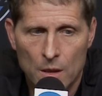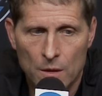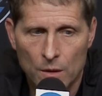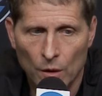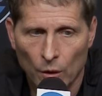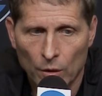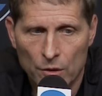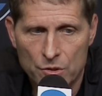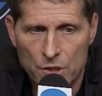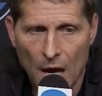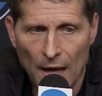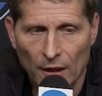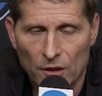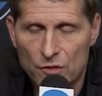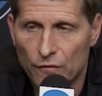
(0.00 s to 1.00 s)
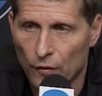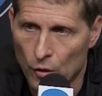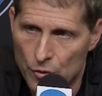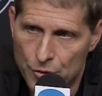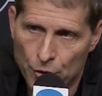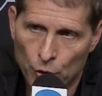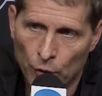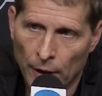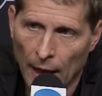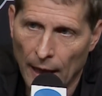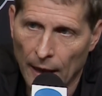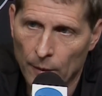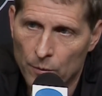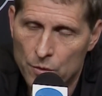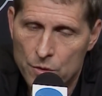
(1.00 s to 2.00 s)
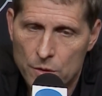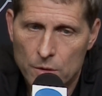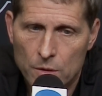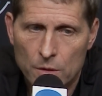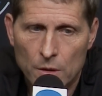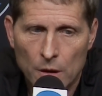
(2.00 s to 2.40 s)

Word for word: you know, Gonzaga's first two games,